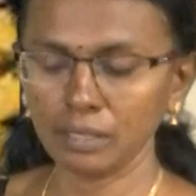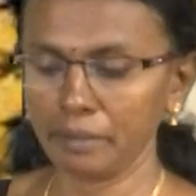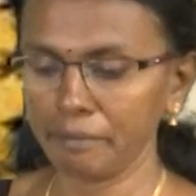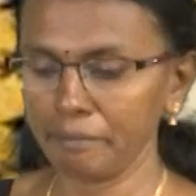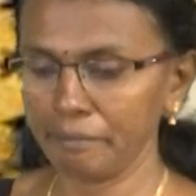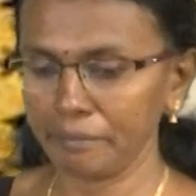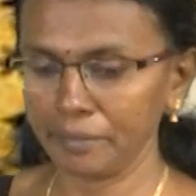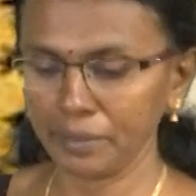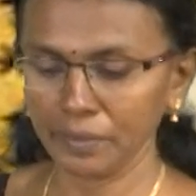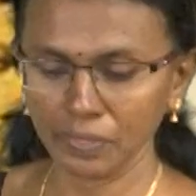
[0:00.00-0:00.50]

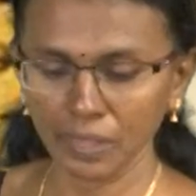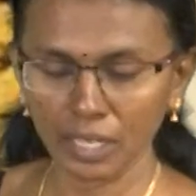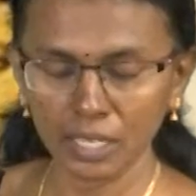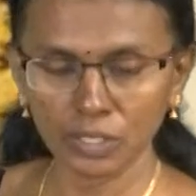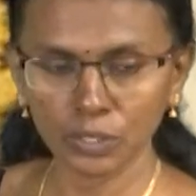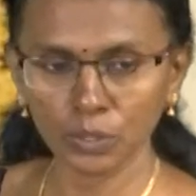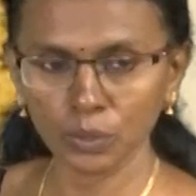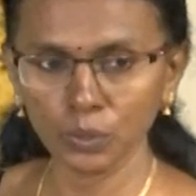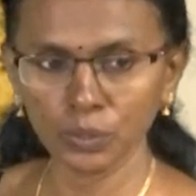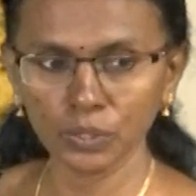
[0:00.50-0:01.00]
everything
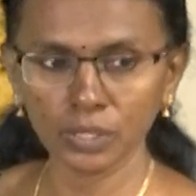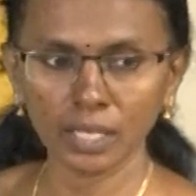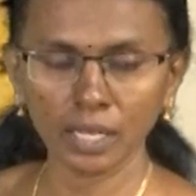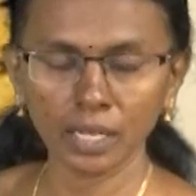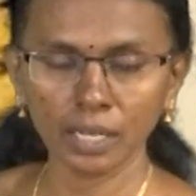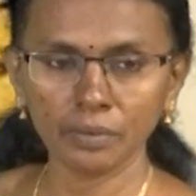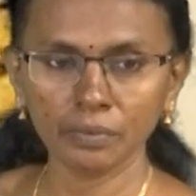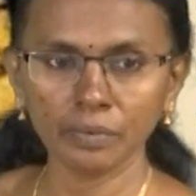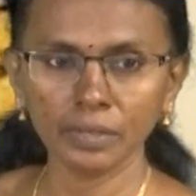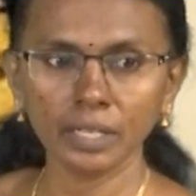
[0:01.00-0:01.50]
shows
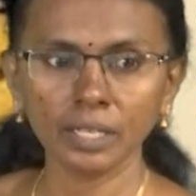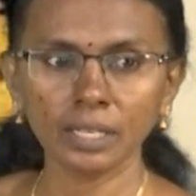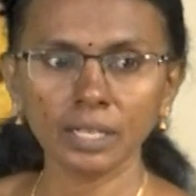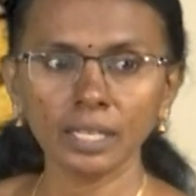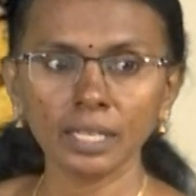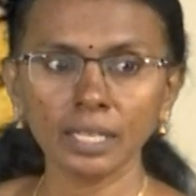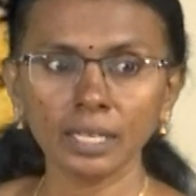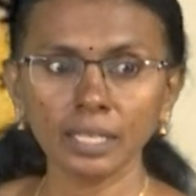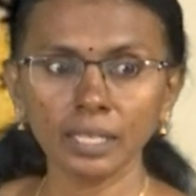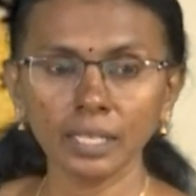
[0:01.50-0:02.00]
that we
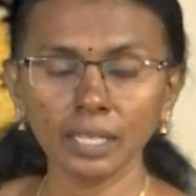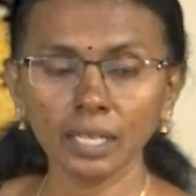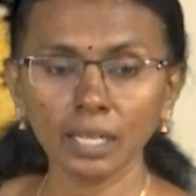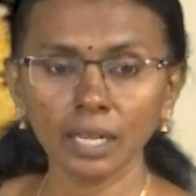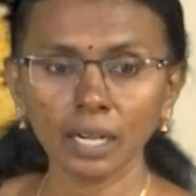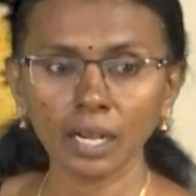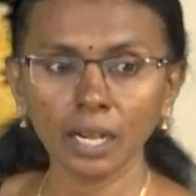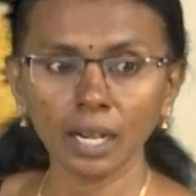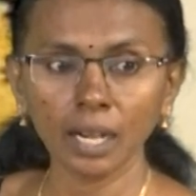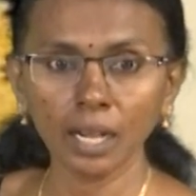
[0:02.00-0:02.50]
really
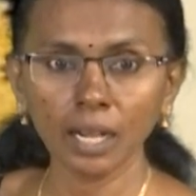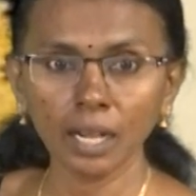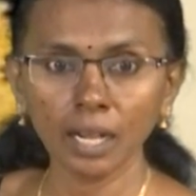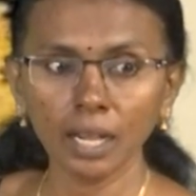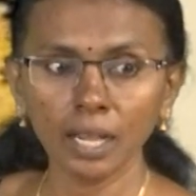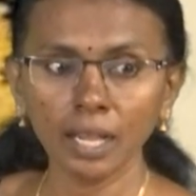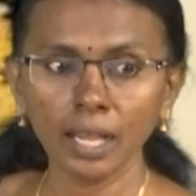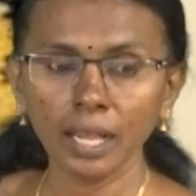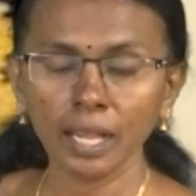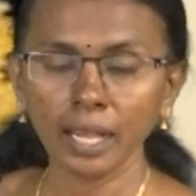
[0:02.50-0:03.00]
are
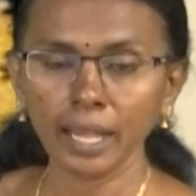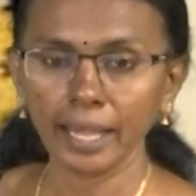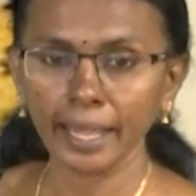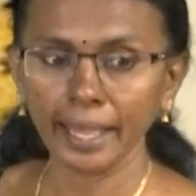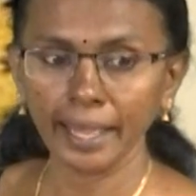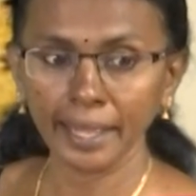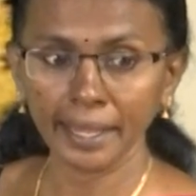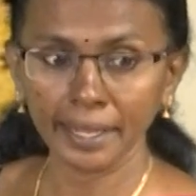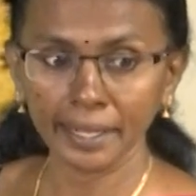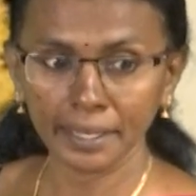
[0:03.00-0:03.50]

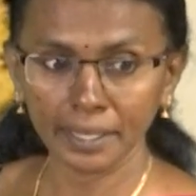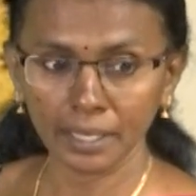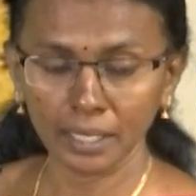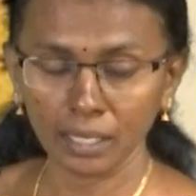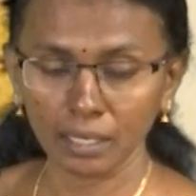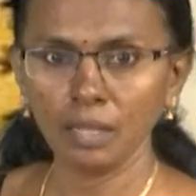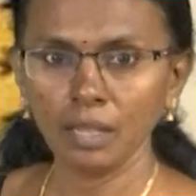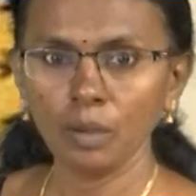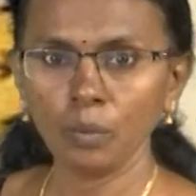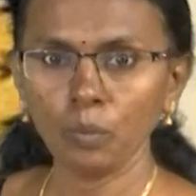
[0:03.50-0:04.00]
angry.
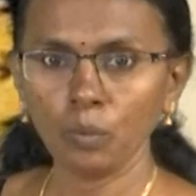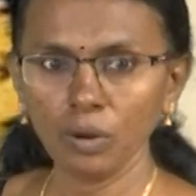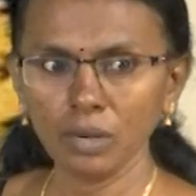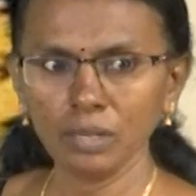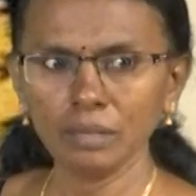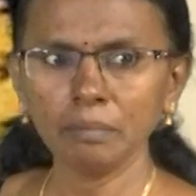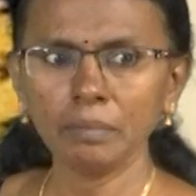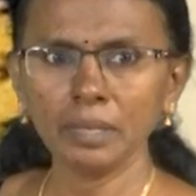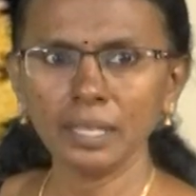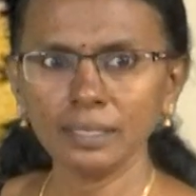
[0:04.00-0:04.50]

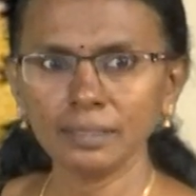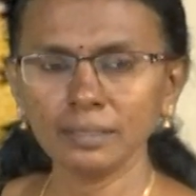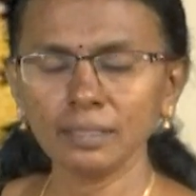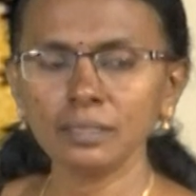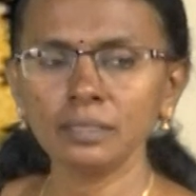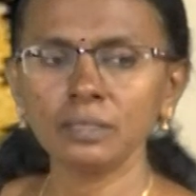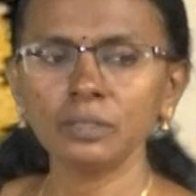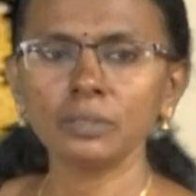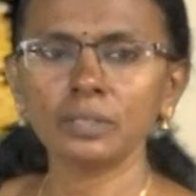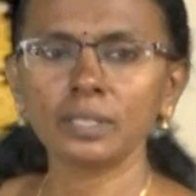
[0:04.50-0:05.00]
What makes
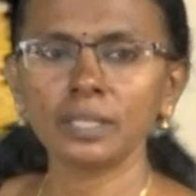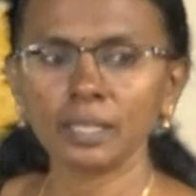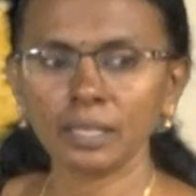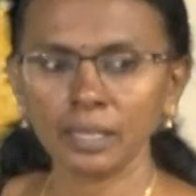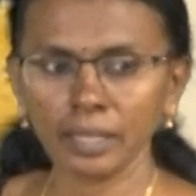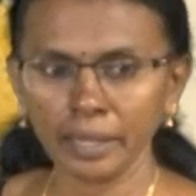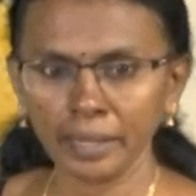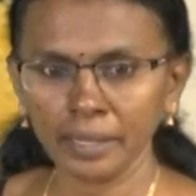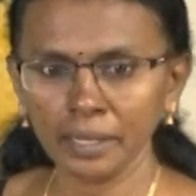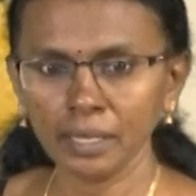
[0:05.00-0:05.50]
us to get
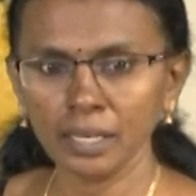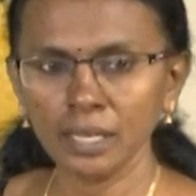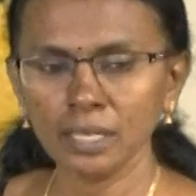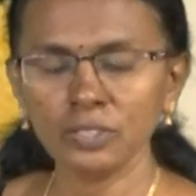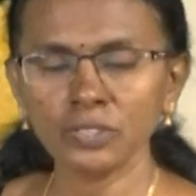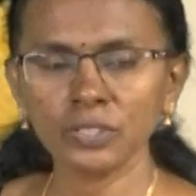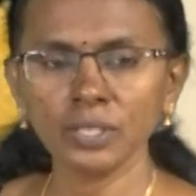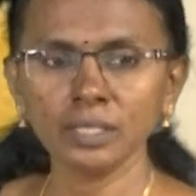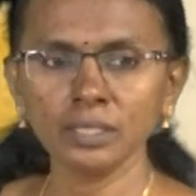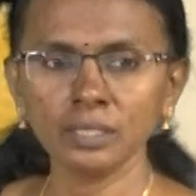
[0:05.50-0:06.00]
angry in
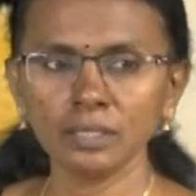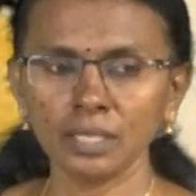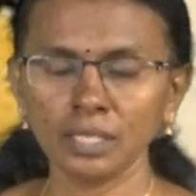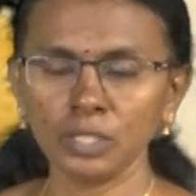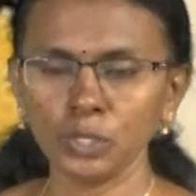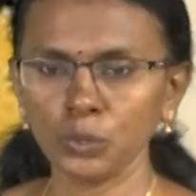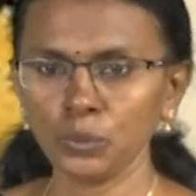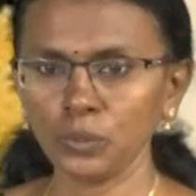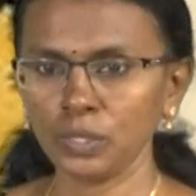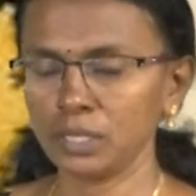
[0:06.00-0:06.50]
such
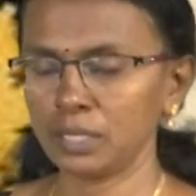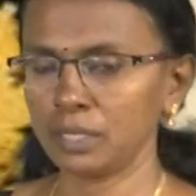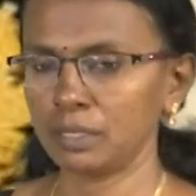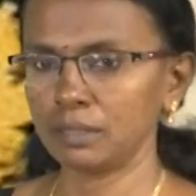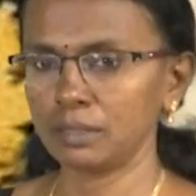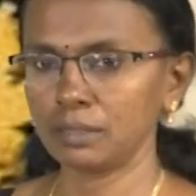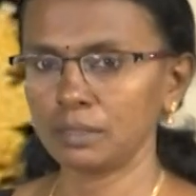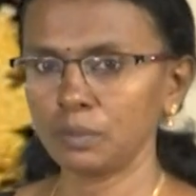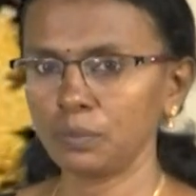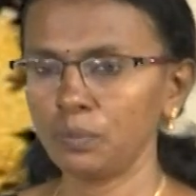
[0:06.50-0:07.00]

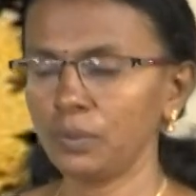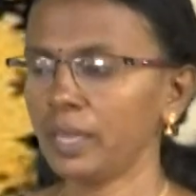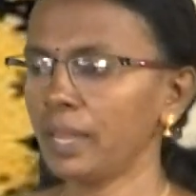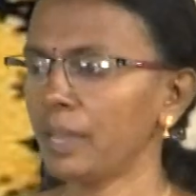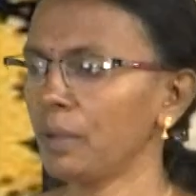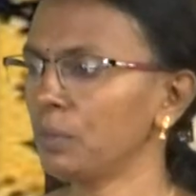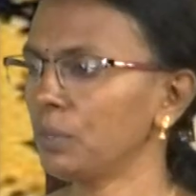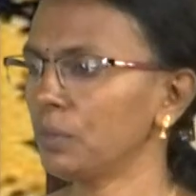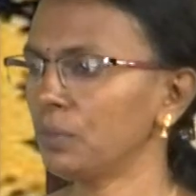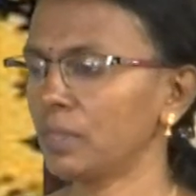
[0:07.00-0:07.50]
situations? We
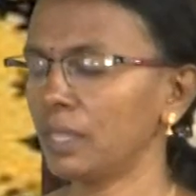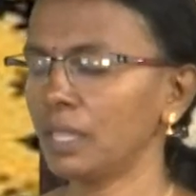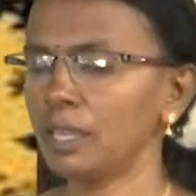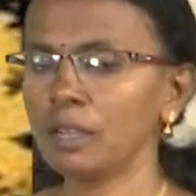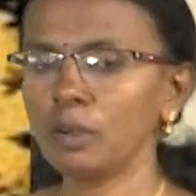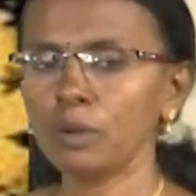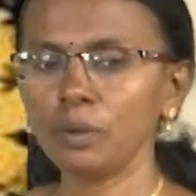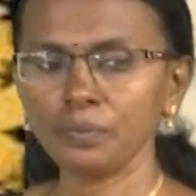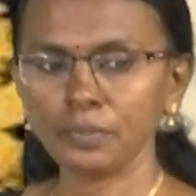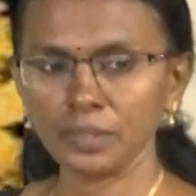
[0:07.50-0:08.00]
have to
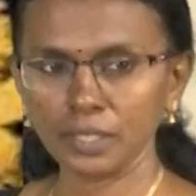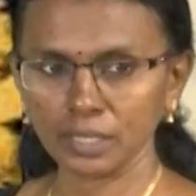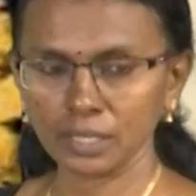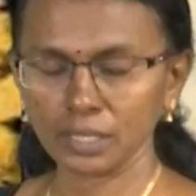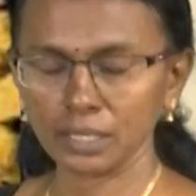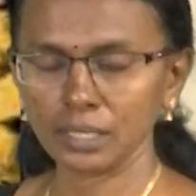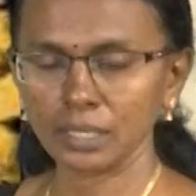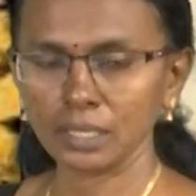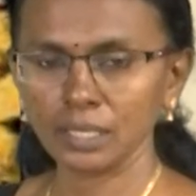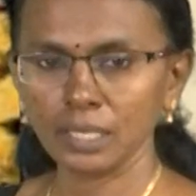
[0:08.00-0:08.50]
think of this.
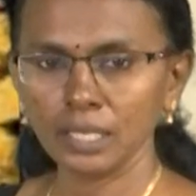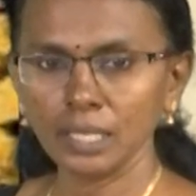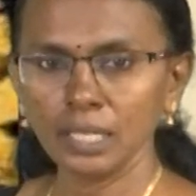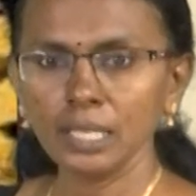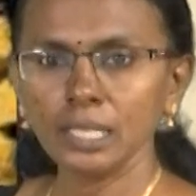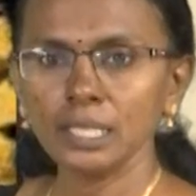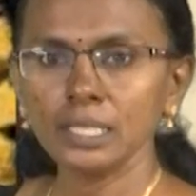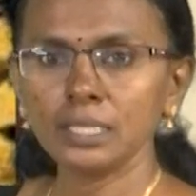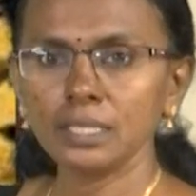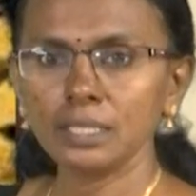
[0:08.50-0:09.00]

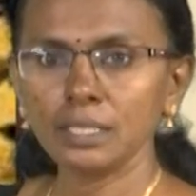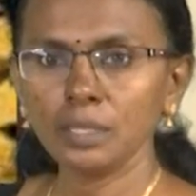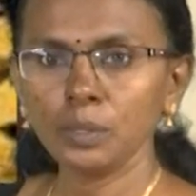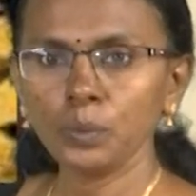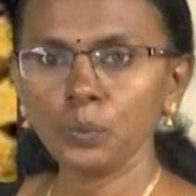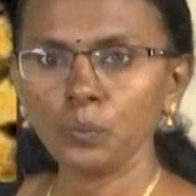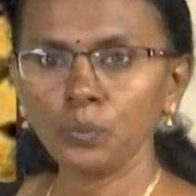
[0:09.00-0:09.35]
See,